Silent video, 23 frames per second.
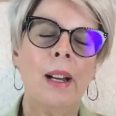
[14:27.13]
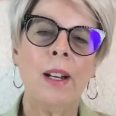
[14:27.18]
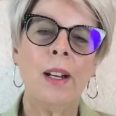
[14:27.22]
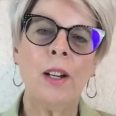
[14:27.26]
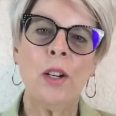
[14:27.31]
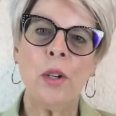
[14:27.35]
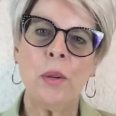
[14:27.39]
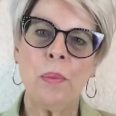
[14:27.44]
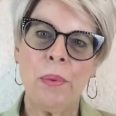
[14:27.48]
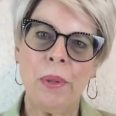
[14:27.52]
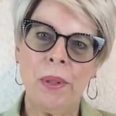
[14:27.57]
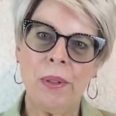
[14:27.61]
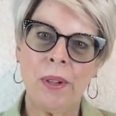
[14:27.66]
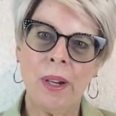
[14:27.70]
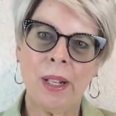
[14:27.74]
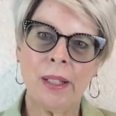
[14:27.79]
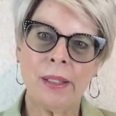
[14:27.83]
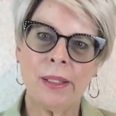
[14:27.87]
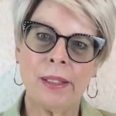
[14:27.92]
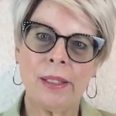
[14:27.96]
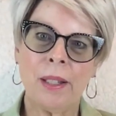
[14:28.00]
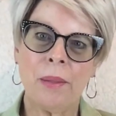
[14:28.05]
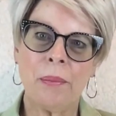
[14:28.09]
I hope you
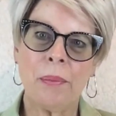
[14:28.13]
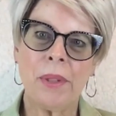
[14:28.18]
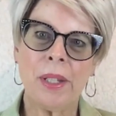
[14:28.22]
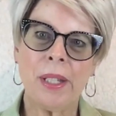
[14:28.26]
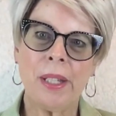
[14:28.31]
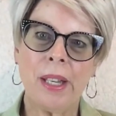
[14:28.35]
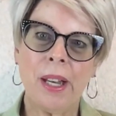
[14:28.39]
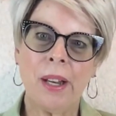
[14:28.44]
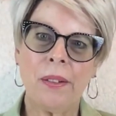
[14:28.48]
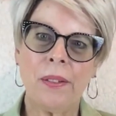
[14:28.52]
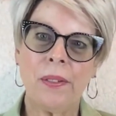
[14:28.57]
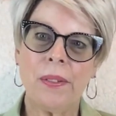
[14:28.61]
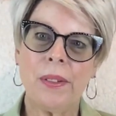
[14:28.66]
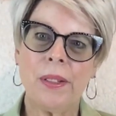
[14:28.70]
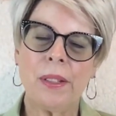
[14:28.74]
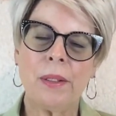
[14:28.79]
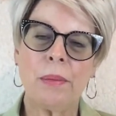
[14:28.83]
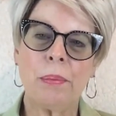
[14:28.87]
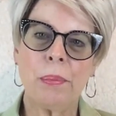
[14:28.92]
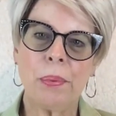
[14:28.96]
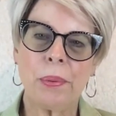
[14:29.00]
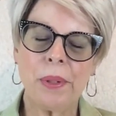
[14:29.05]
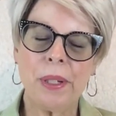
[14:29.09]
got something out of
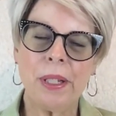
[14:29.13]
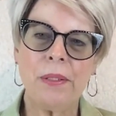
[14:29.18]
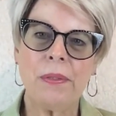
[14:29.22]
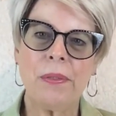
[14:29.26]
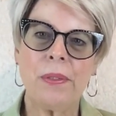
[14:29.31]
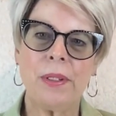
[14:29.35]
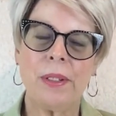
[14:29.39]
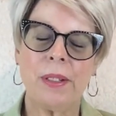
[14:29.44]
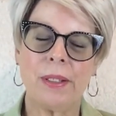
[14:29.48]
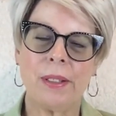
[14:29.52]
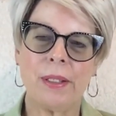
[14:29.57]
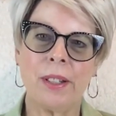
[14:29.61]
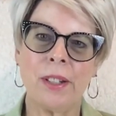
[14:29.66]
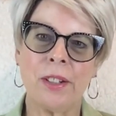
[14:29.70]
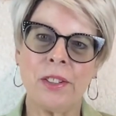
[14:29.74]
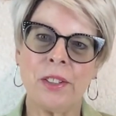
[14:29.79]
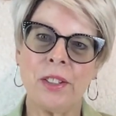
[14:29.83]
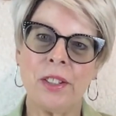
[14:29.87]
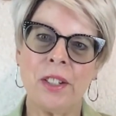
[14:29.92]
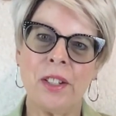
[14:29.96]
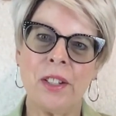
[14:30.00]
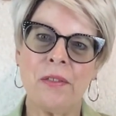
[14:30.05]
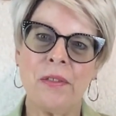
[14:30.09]
this brief
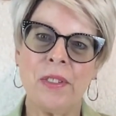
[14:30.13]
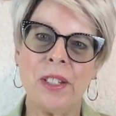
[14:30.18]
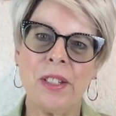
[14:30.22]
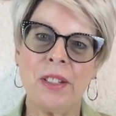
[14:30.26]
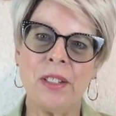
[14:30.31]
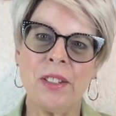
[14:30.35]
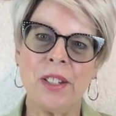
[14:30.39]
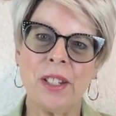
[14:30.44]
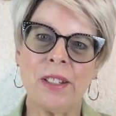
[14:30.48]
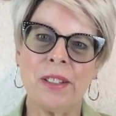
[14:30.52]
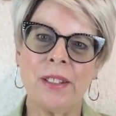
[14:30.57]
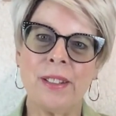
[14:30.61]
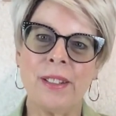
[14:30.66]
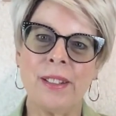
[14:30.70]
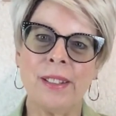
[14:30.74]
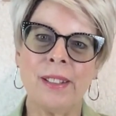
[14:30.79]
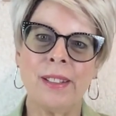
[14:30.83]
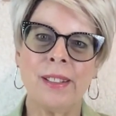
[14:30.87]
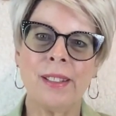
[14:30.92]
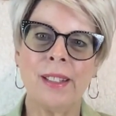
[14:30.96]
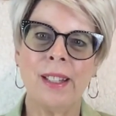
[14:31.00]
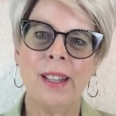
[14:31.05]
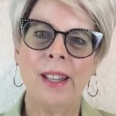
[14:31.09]
discussion of
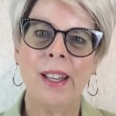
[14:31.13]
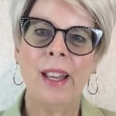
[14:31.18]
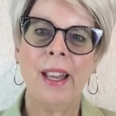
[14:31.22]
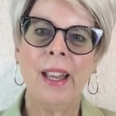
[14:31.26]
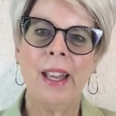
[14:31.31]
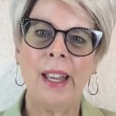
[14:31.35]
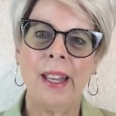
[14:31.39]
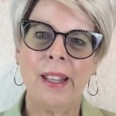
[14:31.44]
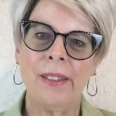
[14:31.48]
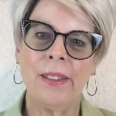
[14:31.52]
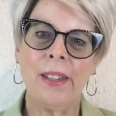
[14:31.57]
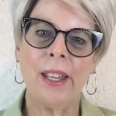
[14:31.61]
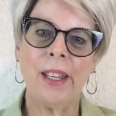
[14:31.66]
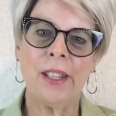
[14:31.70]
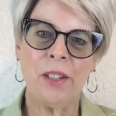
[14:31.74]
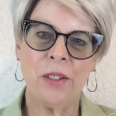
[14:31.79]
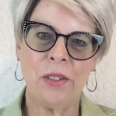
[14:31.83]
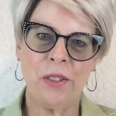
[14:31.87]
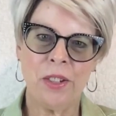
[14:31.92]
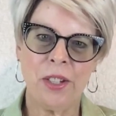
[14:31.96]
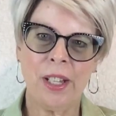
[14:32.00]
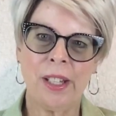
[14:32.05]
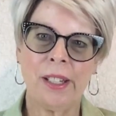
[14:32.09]
injustice, and that
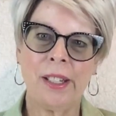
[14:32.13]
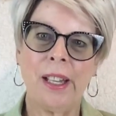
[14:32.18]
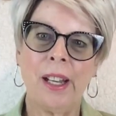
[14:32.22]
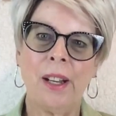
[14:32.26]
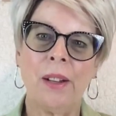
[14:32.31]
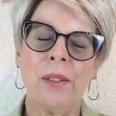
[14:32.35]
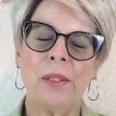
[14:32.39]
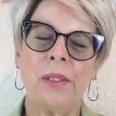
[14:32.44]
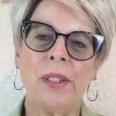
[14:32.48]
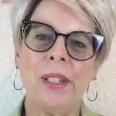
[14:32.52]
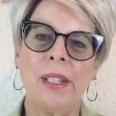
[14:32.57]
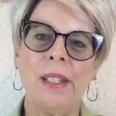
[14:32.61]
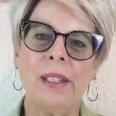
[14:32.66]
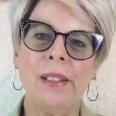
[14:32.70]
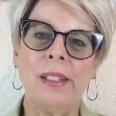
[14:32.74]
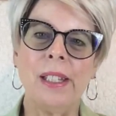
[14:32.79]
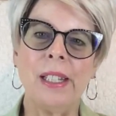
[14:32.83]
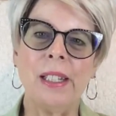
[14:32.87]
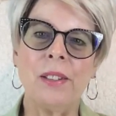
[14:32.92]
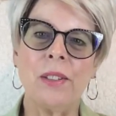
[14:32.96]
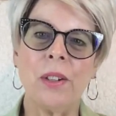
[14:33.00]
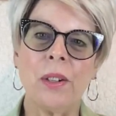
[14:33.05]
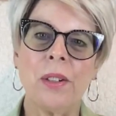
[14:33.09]
you check out the
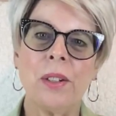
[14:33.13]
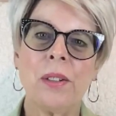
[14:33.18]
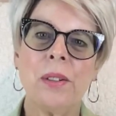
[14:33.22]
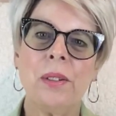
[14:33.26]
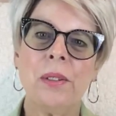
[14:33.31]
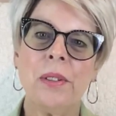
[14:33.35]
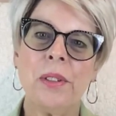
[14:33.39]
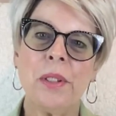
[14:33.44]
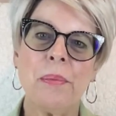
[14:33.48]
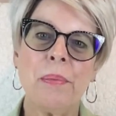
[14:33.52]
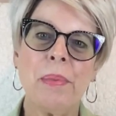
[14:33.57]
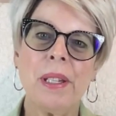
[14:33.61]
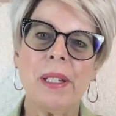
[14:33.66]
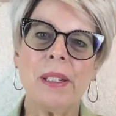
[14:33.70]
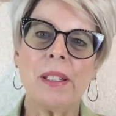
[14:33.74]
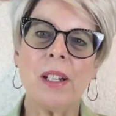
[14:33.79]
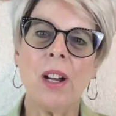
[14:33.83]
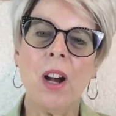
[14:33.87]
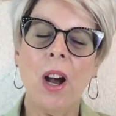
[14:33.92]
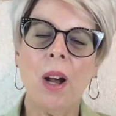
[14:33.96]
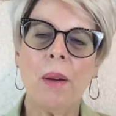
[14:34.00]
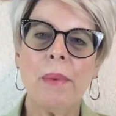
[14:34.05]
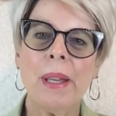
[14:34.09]
linked article in the pinned
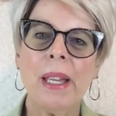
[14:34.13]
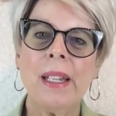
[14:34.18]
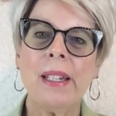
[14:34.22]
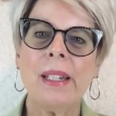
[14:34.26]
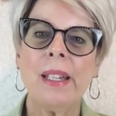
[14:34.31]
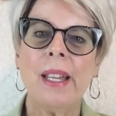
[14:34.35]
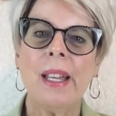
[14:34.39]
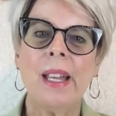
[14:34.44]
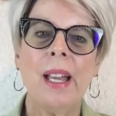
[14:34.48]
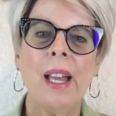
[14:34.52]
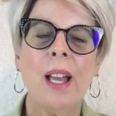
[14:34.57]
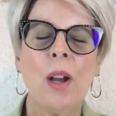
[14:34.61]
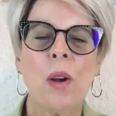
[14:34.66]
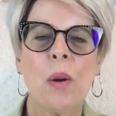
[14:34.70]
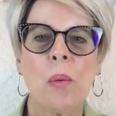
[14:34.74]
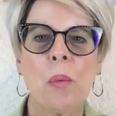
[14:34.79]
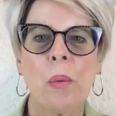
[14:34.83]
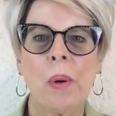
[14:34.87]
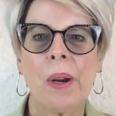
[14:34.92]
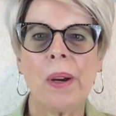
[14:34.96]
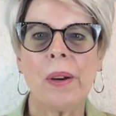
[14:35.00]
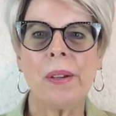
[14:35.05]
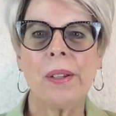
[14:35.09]
comment,
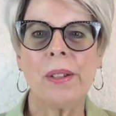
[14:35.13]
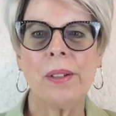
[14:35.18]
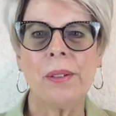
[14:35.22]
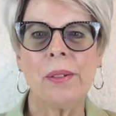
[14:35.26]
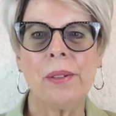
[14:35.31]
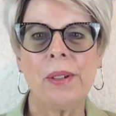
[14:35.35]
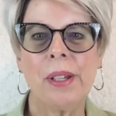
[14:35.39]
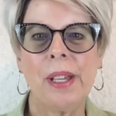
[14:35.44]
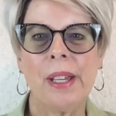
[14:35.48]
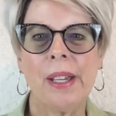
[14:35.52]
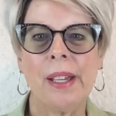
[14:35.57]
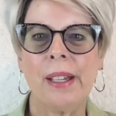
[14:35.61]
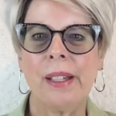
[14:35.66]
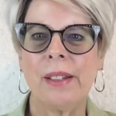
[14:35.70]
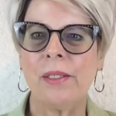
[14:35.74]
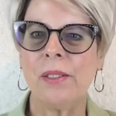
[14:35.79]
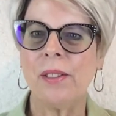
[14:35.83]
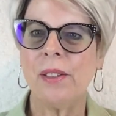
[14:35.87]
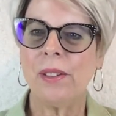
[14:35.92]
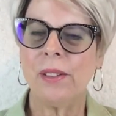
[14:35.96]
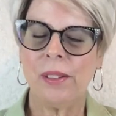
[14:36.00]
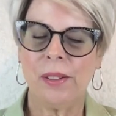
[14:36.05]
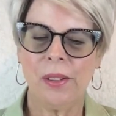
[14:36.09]
where you
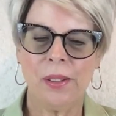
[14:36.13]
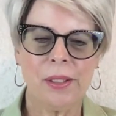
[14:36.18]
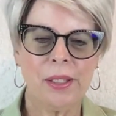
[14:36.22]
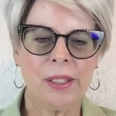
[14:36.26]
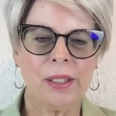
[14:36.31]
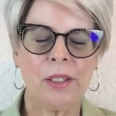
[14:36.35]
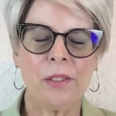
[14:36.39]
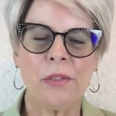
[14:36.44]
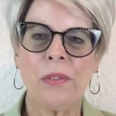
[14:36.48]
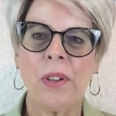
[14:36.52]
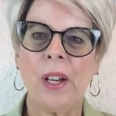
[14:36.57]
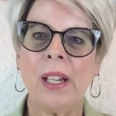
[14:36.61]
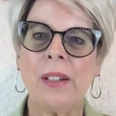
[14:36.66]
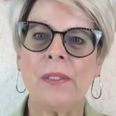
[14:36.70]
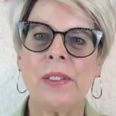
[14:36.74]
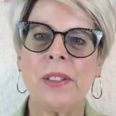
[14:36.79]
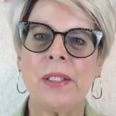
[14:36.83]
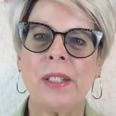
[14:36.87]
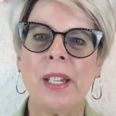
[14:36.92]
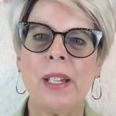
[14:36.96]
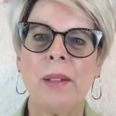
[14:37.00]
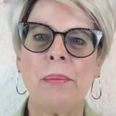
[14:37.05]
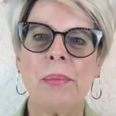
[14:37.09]
can look at the 5
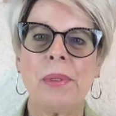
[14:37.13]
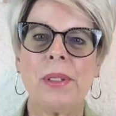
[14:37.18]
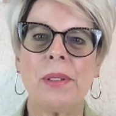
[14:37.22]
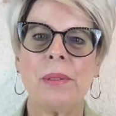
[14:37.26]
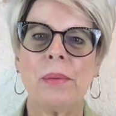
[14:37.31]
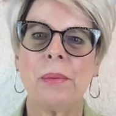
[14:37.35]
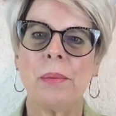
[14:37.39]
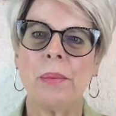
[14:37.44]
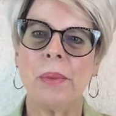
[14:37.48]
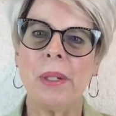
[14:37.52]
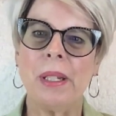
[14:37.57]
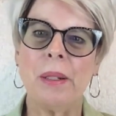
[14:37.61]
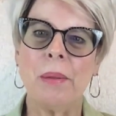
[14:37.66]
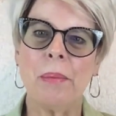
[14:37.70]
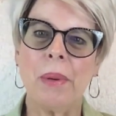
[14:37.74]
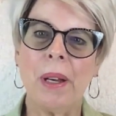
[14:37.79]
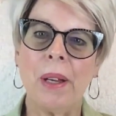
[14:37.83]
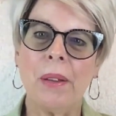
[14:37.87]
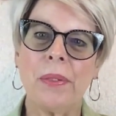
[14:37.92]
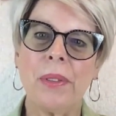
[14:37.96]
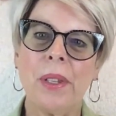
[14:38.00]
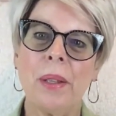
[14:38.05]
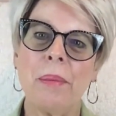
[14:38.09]
steps, read
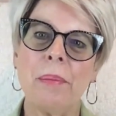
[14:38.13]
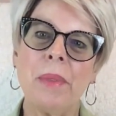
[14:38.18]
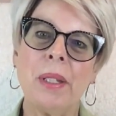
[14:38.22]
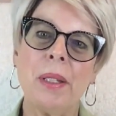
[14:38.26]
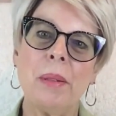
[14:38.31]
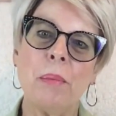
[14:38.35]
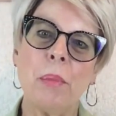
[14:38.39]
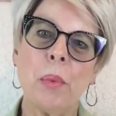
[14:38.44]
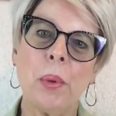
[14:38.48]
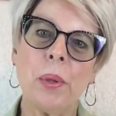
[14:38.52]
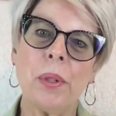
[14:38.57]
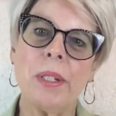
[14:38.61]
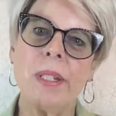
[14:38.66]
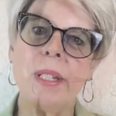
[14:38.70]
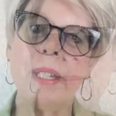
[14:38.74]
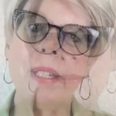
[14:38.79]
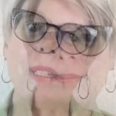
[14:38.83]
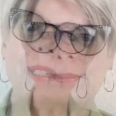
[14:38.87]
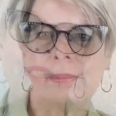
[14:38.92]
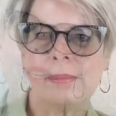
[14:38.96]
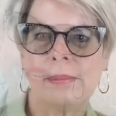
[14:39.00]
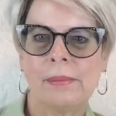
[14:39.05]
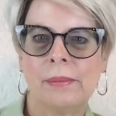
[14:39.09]
about them in more
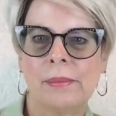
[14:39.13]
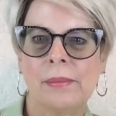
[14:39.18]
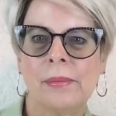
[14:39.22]
detail.